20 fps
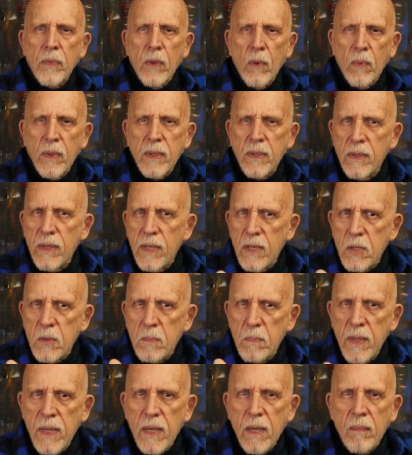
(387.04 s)
What do they
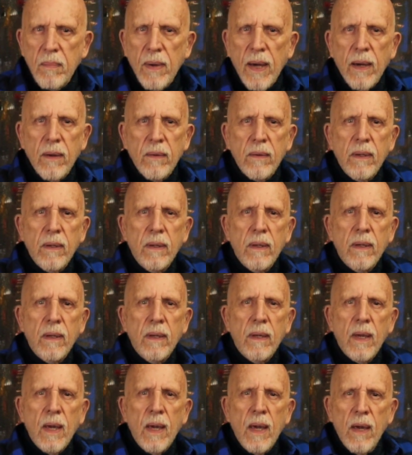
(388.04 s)
speak about?
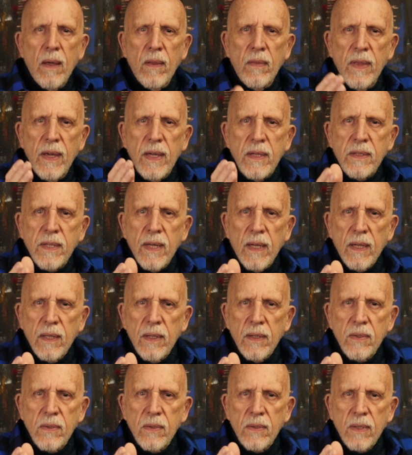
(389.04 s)
They tell
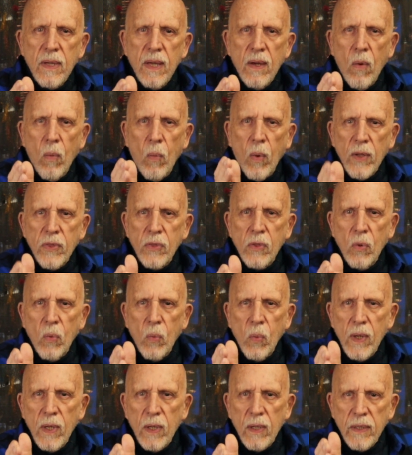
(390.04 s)
us what the
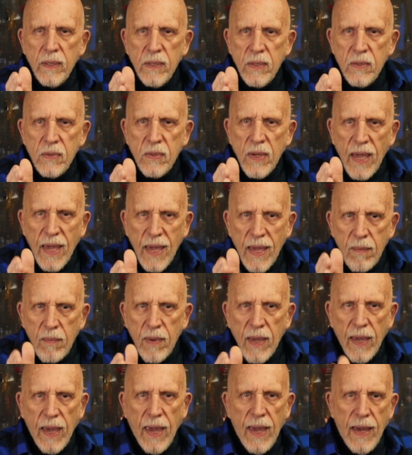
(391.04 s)
will is
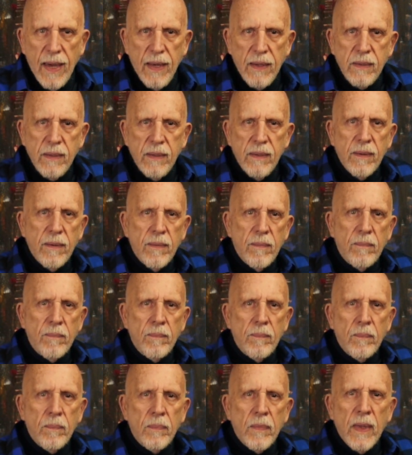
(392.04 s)
aiming at.
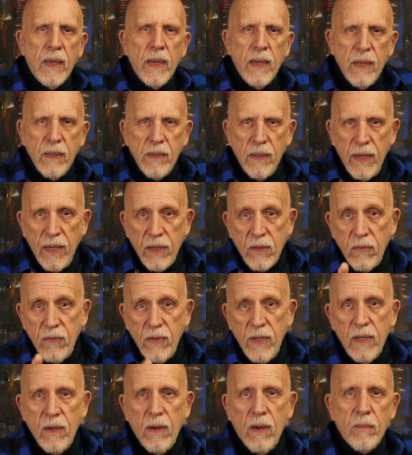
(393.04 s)
In the next
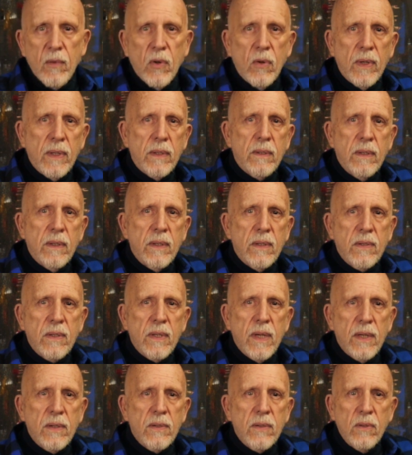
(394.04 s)
video, I'm going to
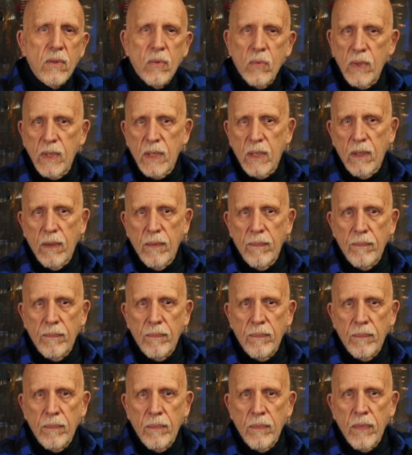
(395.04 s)
discuss the will,
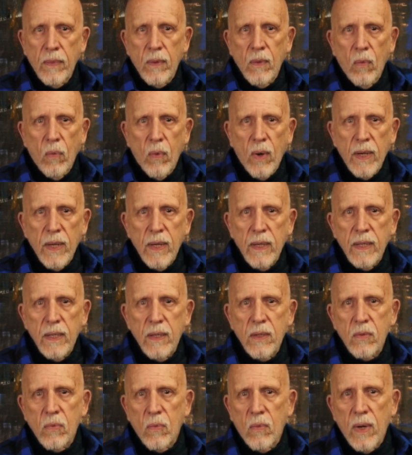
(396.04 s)
what it
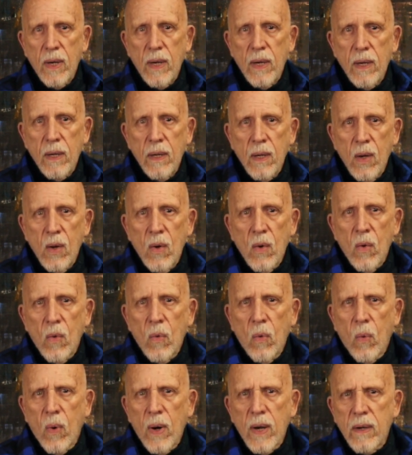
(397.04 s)
is, where
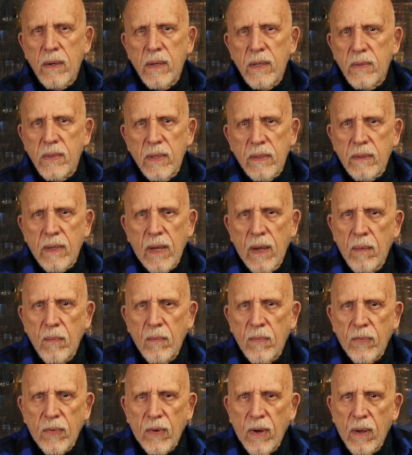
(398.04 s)
does it
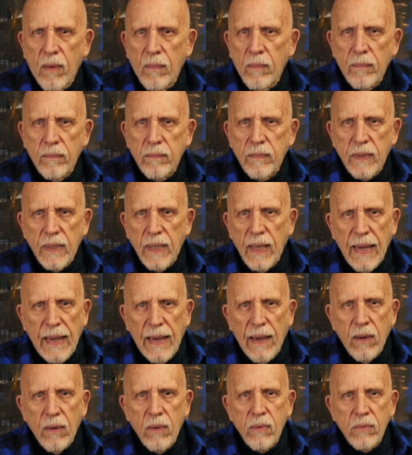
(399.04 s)
come from,
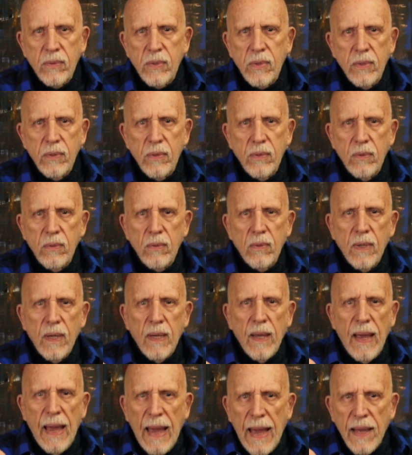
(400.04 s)
how to
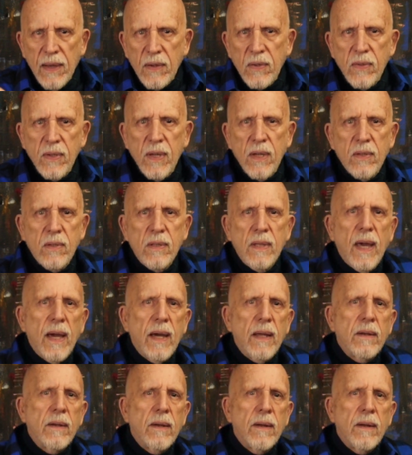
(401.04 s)
access that.